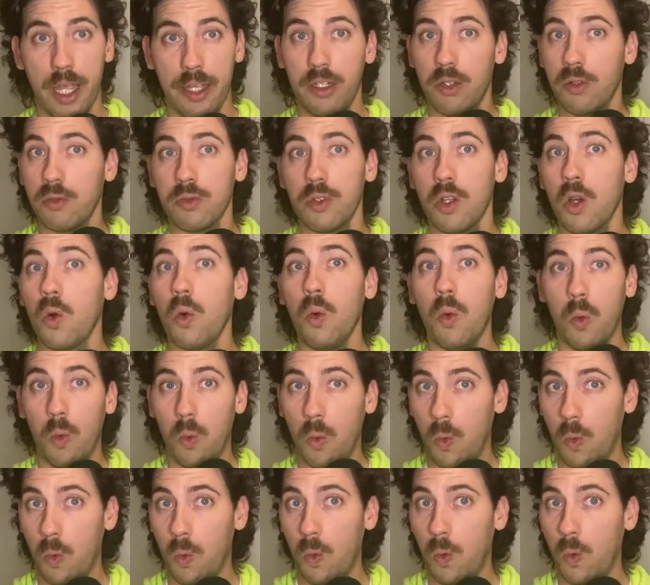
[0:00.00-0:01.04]
I don't know
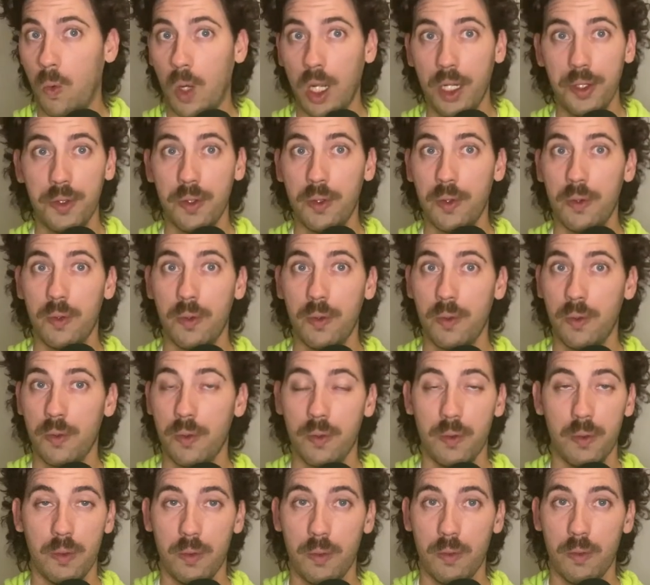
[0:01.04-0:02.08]
what
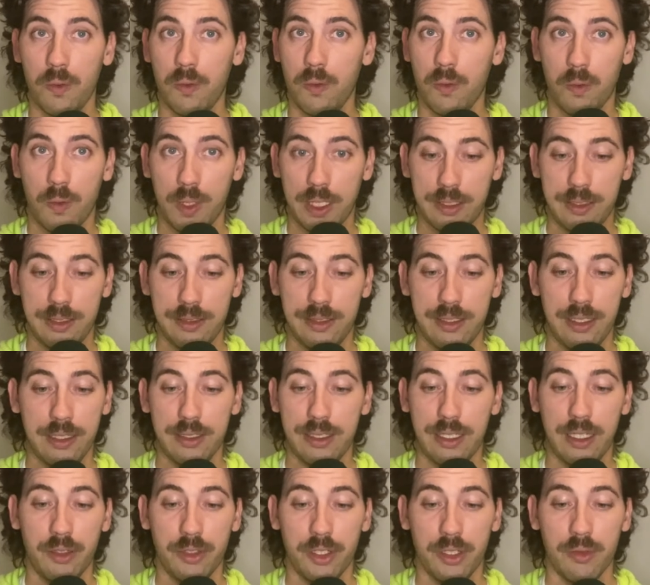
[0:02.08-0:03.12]
to
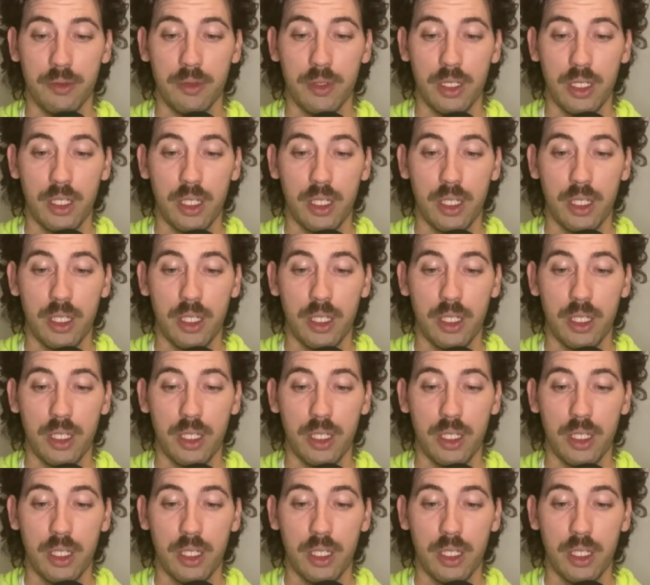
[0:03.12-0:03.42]
tell you.